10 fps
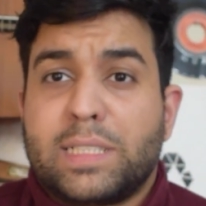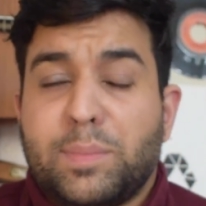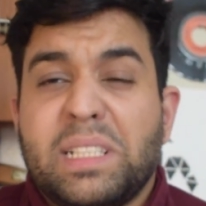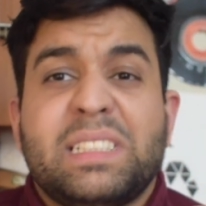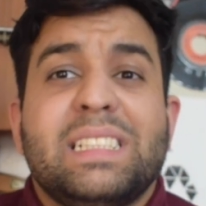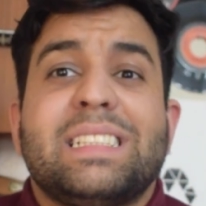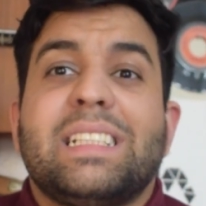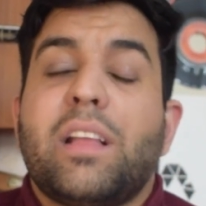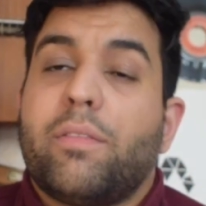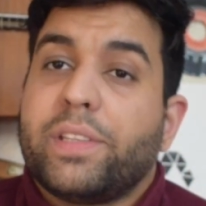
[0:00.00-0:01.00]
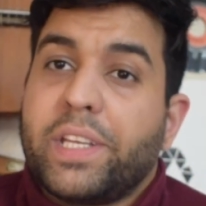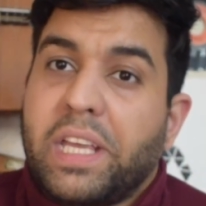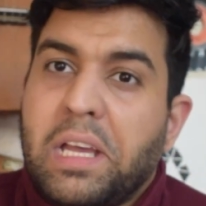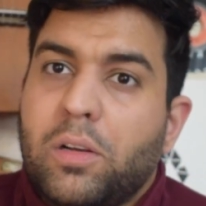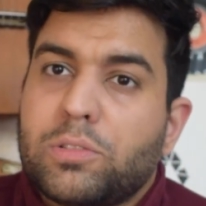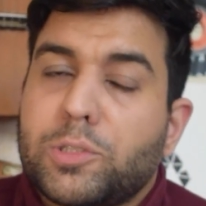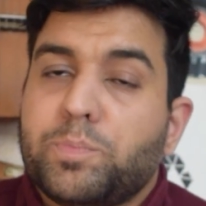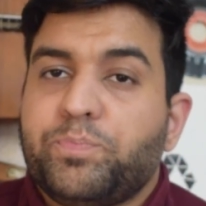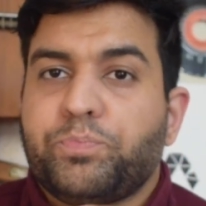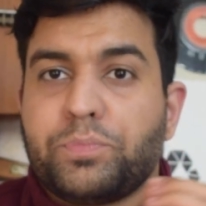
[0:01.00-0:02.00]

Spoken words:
expenses and everything else.